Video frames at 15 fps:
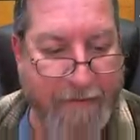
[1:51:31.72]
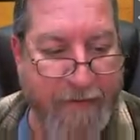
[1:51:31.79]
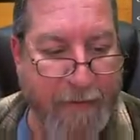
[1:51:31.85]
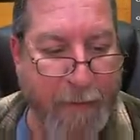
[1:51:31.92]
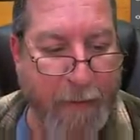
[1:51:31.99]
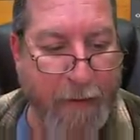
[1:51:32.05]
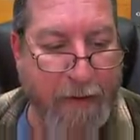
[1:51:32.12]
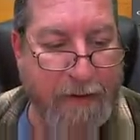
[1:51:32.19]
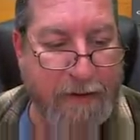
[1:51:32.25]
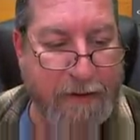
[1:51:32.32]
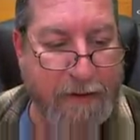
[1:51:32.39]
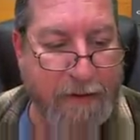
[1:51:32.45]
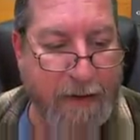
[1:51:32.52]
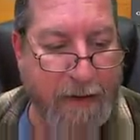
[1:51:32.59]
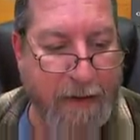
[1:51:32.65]
it
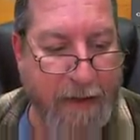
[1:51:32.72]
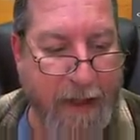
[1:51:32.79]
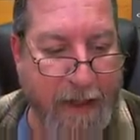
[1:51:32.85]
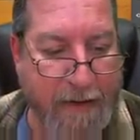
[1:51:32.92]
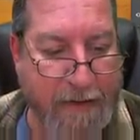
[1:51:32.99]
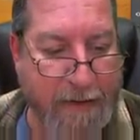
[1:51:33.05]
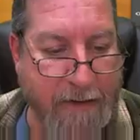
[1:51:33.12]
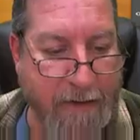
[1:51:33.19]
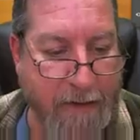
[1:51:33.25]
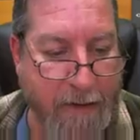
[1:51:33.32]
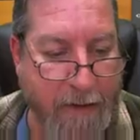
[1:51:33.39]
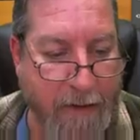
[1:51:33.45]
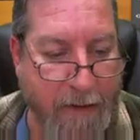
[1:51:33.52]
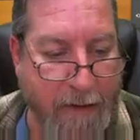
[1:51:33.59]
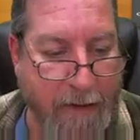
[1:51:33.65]
works, then yes,
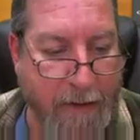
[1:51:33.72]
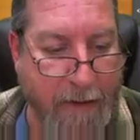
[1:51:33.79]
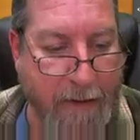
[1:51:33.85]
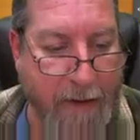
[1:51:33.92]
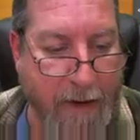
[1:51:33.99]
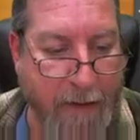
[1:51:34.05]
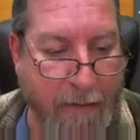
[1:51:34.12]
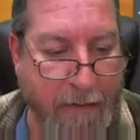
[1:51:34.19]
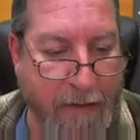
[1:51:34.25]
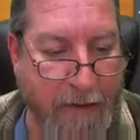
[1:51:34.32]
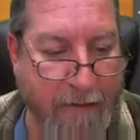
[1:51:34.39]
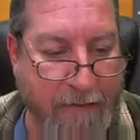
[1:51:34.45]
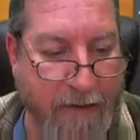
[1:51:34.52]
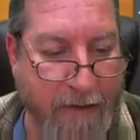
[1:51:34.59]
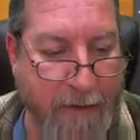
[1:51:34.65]
I would
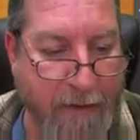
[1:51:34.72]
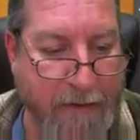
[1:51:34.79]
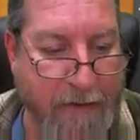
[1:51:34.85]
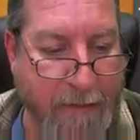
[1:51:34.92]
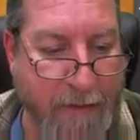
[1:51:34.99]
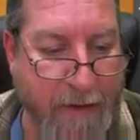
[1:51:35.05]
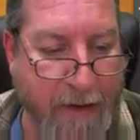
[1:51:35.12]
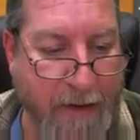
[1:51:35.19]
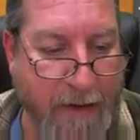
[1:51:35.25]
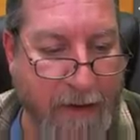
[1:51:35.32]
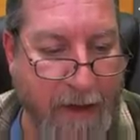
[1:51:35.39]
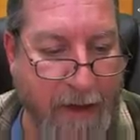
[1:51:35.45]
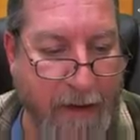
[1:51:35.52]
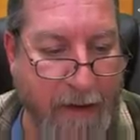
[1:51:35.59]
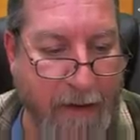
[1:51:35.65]
love to do something like
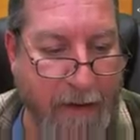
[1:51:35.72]
that.